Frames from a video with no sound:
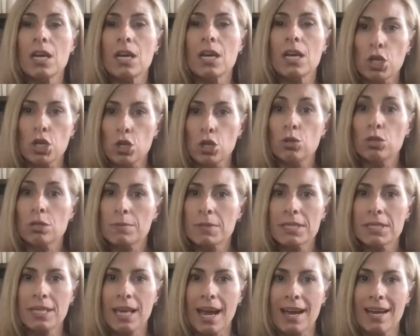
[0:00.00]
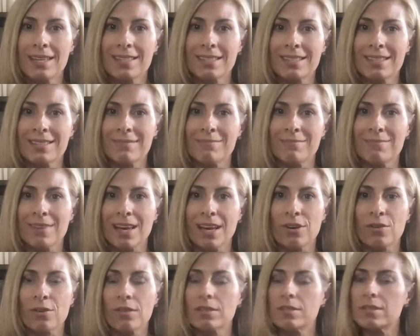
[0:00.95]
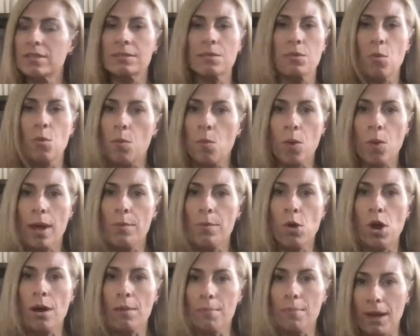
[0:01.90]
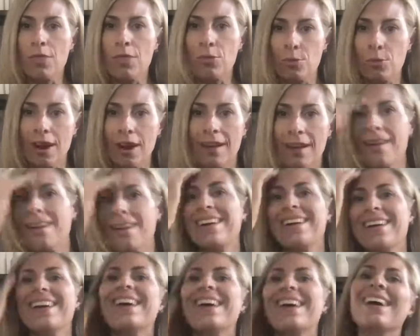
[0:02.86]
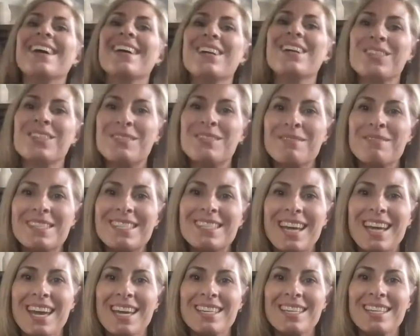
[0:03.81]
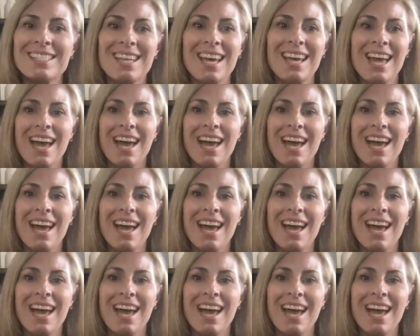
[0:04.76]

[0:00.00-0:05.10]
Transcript: huge mistakes. I know there's way more, but three huge mistakes